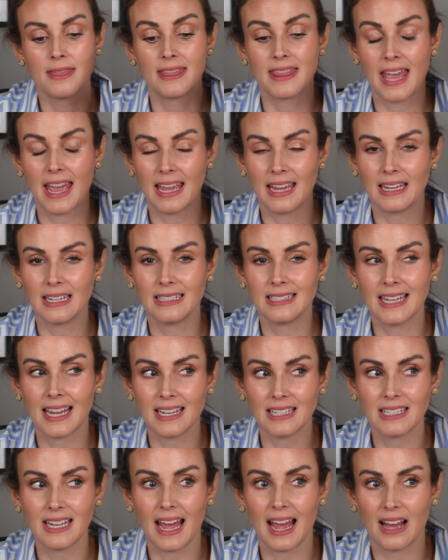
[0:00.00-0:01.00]
they
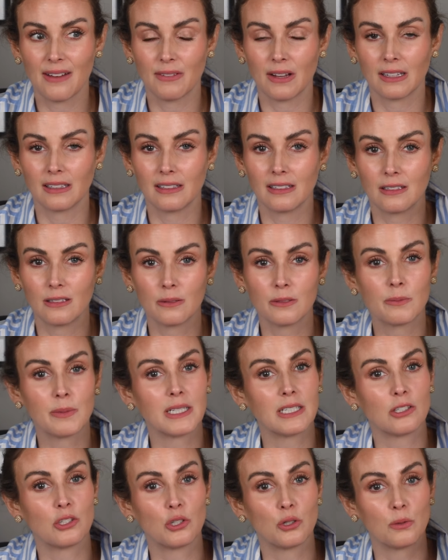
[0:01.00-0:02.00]
tend to have a little
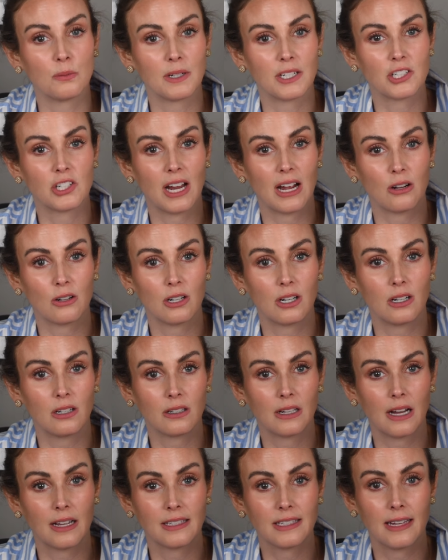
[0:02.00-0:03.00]
bit too much alcohol
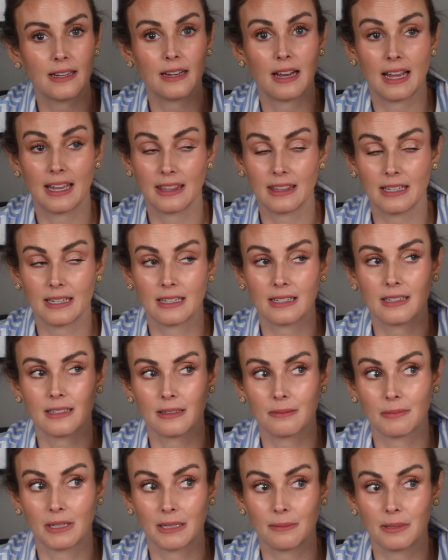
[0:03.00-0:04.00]
content, I think,
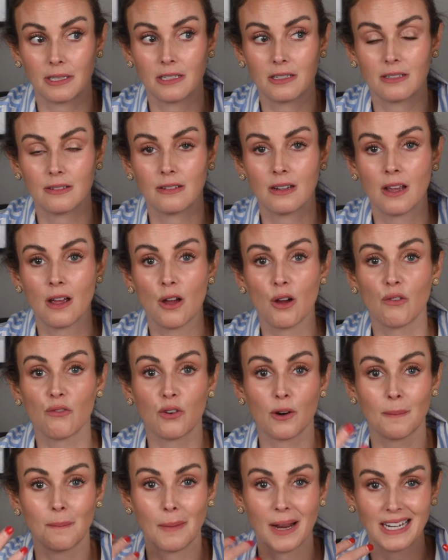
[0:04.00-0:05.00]
in my opinion,
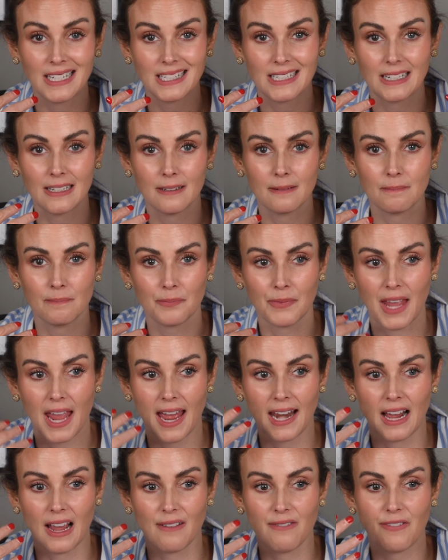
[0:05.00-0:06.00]
for my skin.
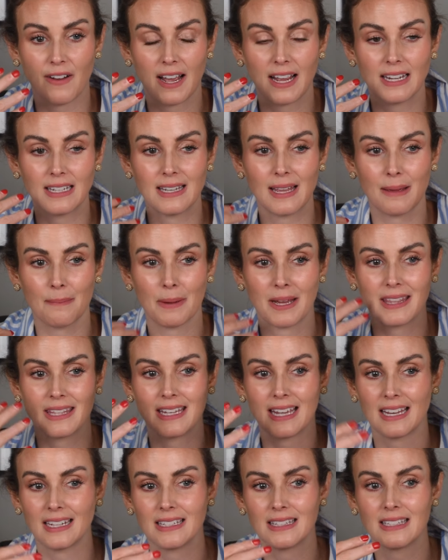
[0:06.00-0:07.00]
And I find that by
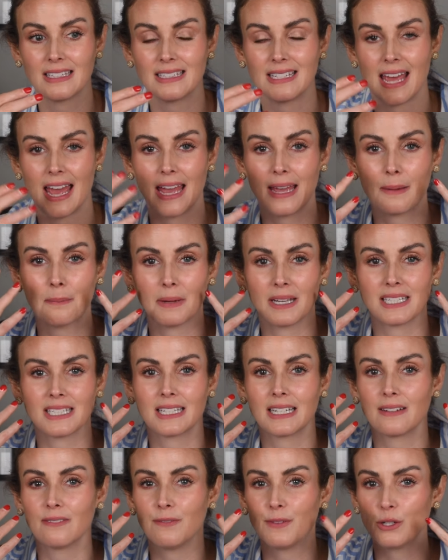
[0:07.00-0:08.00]
the end of the day, my
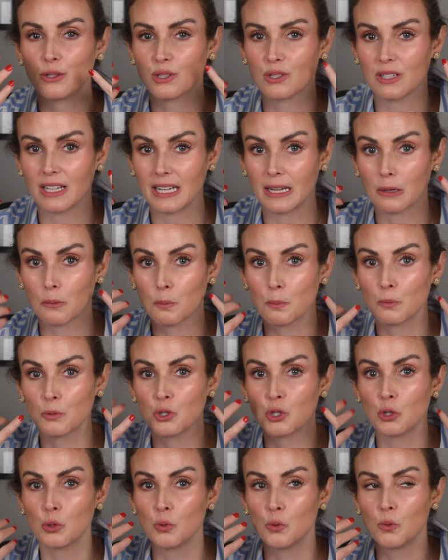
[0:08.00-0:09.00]
skin feels like
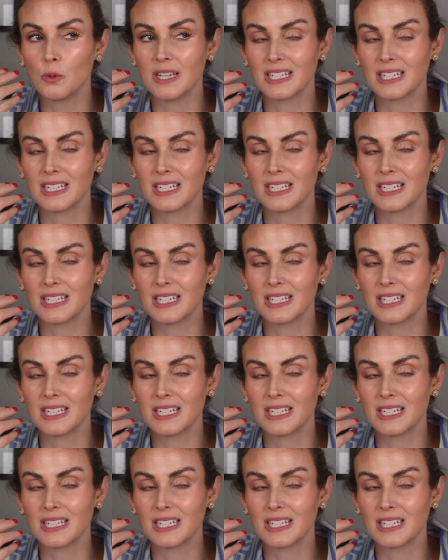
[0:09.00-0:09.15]
too,